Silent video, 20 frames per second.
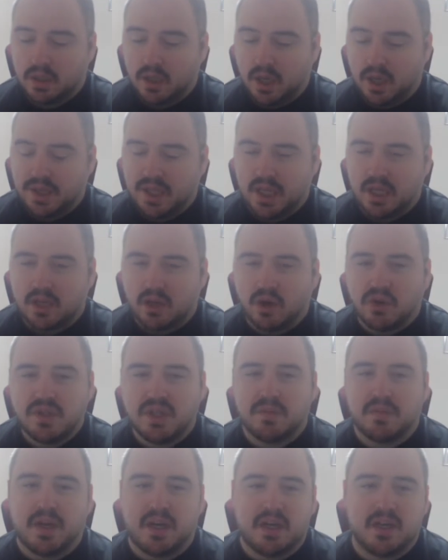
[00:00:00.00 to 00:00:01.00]
I think
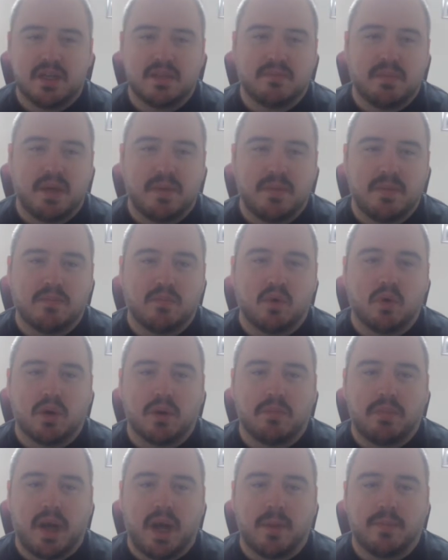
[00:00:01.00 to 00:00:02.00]
Kojima is maybe more
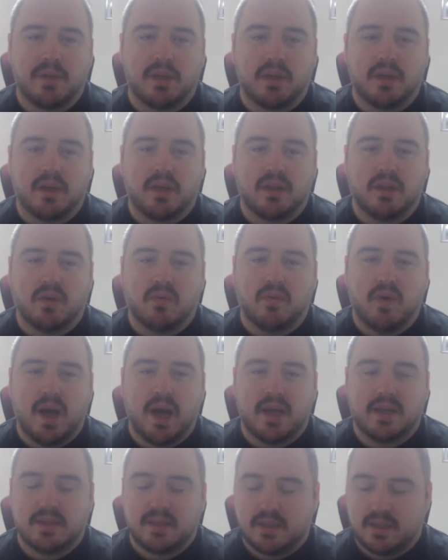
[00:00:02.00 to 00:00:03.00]
popular in the
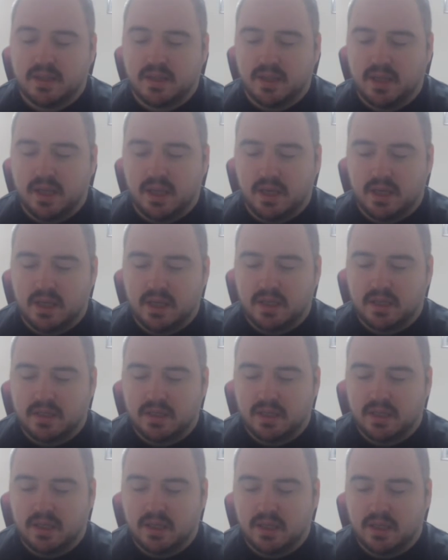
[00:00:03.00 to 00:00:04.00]
West than he
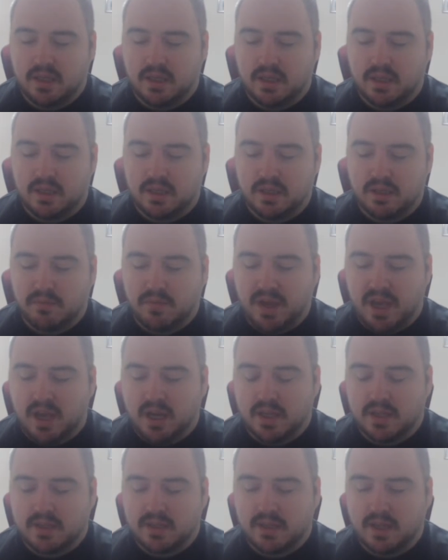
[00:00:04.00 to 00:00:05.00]
is in Japan
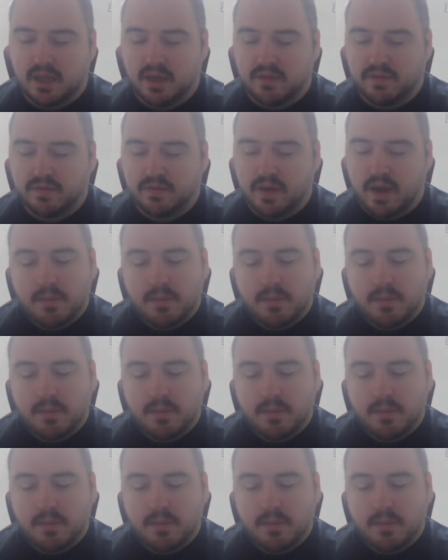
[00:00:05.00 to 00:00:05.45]
itself.